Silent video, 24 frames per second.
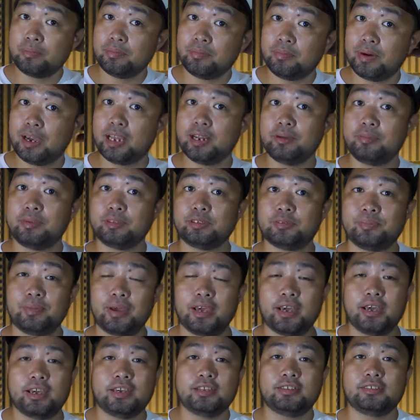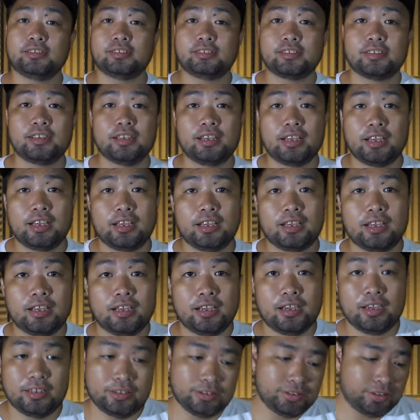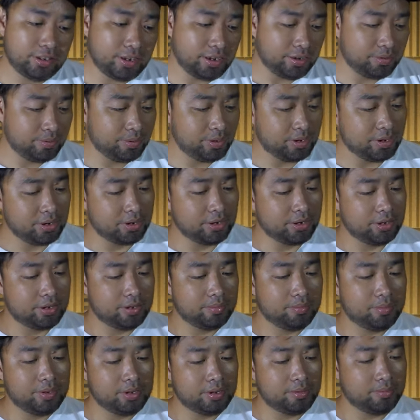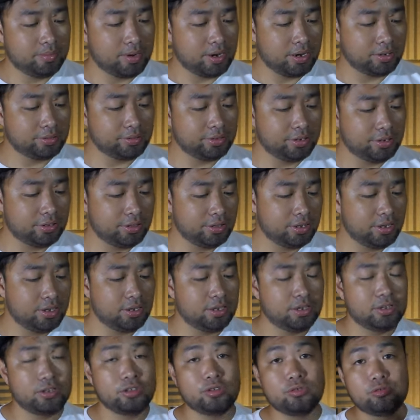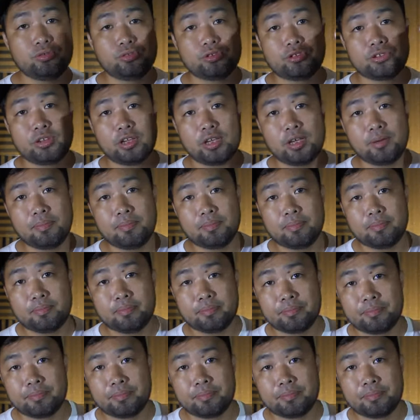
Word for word: My name is Spads and today we are gonna be unboxing the U-shaped